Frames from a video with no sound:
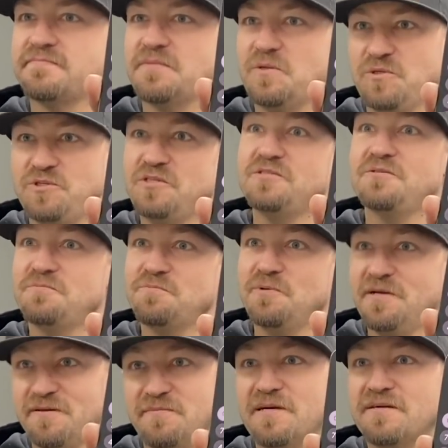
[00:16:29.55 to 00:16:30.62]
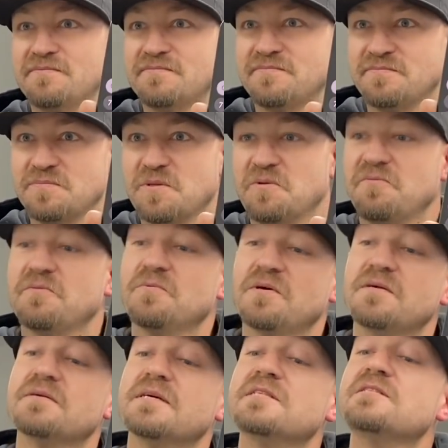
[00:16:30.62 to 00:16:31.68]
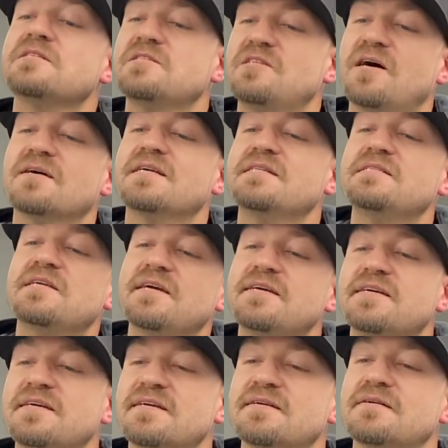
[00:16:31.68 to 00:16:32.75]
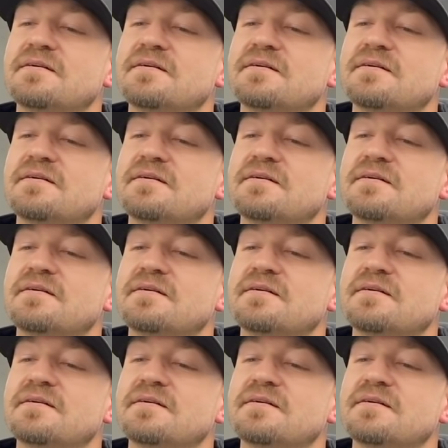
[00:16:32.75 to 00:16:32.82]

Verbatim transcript: which is right about, well, it's stock intake.